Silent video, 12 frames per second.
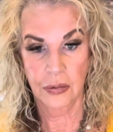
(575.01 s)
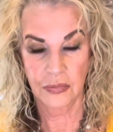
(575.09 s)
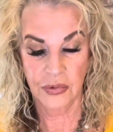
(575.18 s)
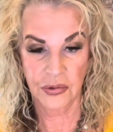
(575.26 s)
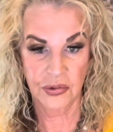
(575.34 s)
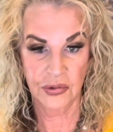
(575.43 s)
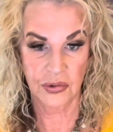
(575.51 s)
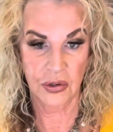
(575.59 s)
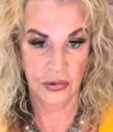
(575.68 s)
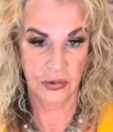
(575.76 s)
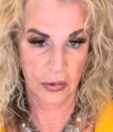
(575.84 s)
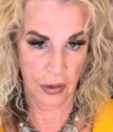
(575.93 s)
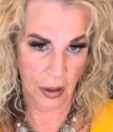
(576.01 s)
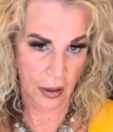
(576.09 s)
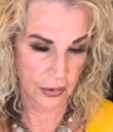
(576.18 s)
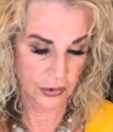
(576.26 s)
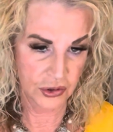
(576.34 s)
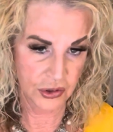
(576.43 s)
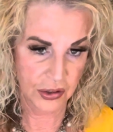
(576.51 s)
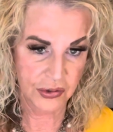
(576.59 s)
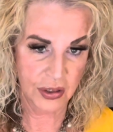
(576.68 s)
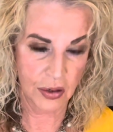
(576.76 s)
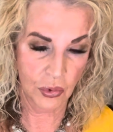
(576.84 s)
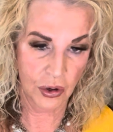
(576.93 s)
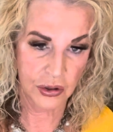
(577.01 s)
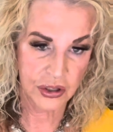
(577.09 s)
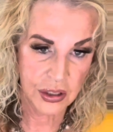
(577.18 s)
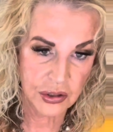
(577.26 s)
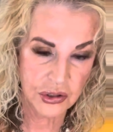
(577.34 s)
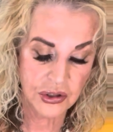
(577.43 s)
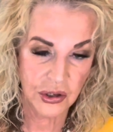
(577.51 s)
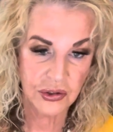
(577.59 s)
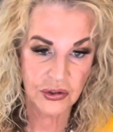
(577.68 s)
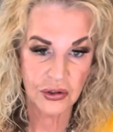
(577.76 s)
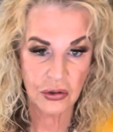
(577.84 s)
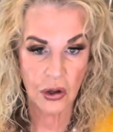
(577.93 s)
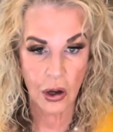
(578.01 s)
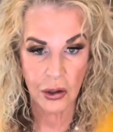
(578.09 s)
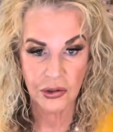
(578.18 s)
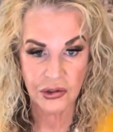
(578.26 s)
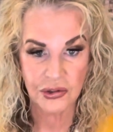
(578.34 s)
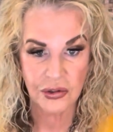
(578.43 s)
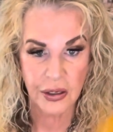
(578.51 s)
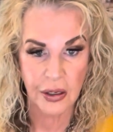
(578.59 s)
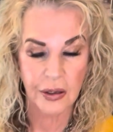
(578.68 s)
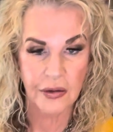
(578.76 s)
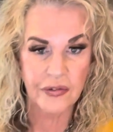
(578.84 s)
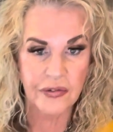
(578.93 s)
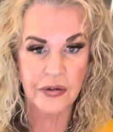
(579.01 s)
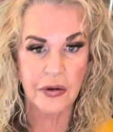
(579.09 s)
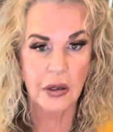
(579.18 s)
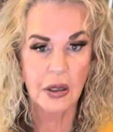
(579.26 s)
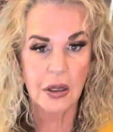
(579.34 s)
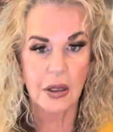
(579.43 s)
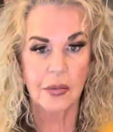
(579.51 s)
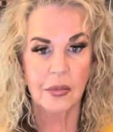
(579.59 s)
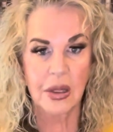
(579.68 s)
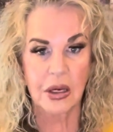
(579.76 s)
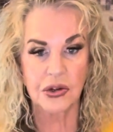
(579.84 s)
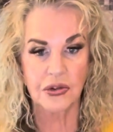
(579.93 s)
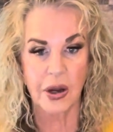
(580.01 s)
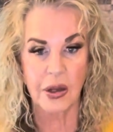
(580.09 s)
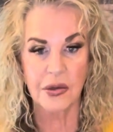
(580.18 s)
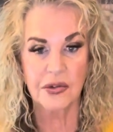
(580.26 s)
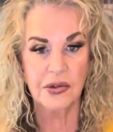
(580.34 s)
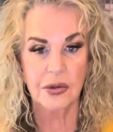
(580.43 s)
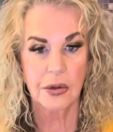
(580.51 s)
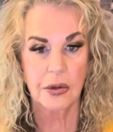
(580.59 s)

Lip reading: This is a dress that I'm wearing today. It's just a long sleeve mini dress.